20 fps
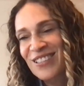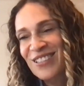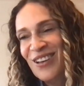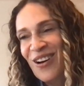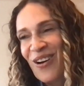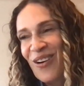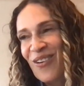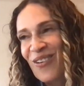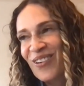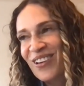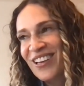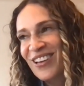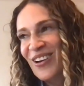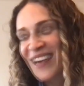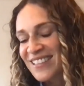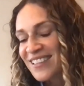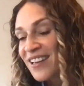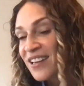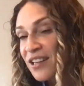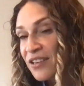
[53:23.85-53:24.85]
So,
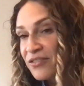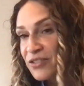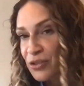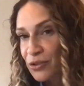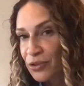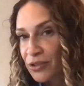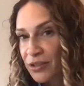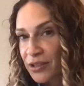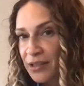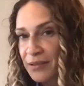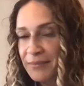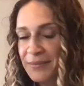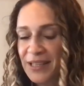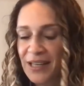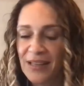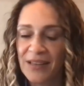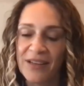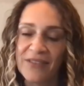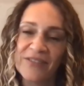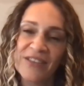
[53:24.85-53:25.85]
yes, I love jewelry,
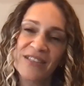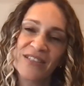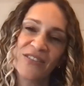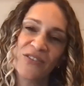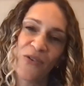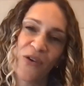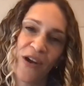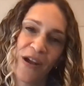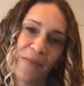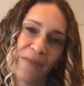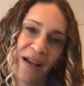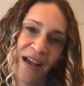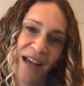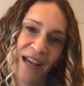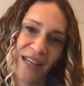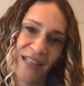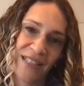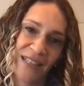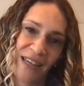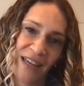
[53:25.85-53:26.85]
but I love the story
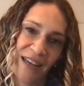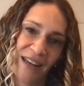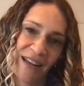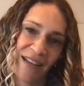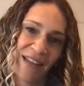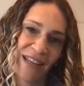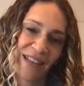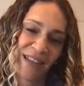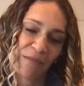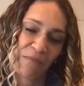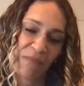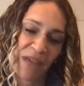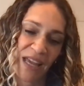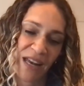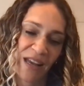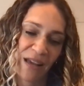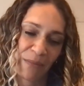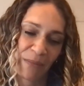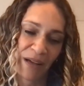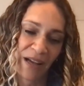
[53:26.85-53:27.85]
behind it. I like the
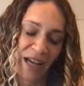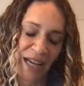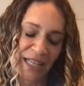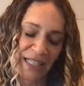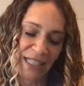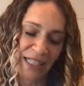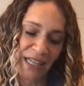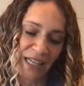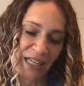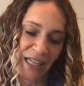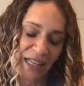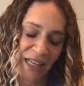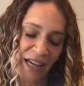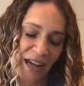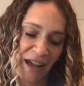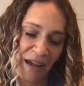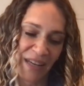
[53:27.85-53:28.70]
meaning behind it.